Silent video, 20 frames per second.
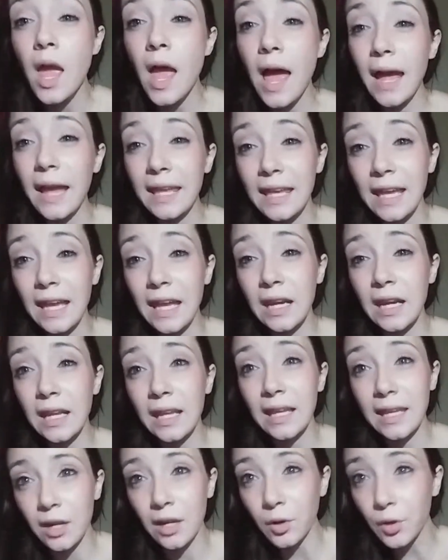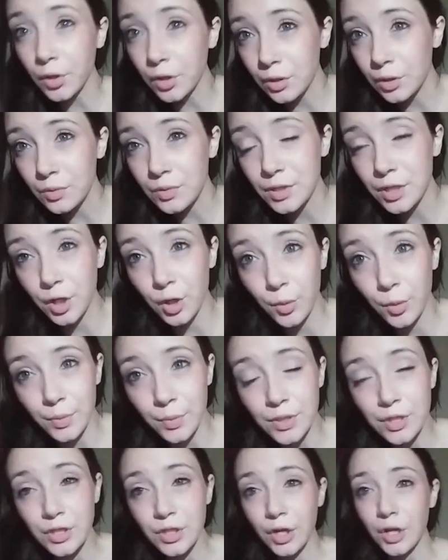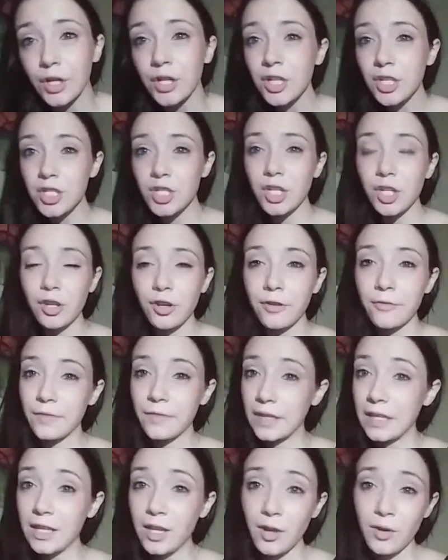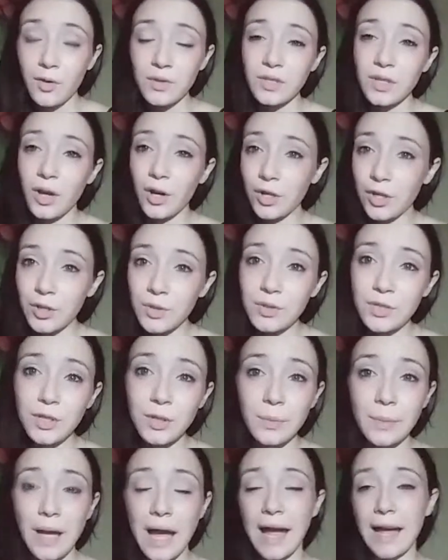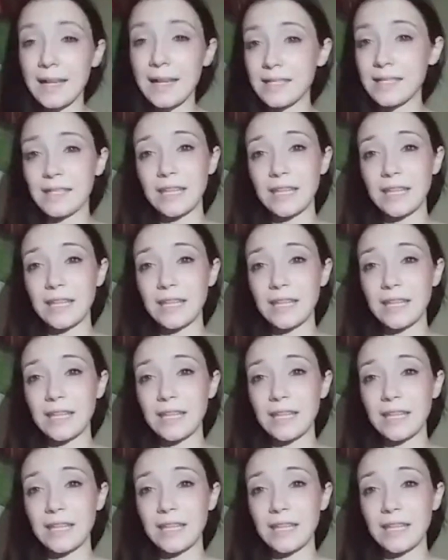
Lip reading: Again, get on YouTube. Search your videos on YouTube, guys.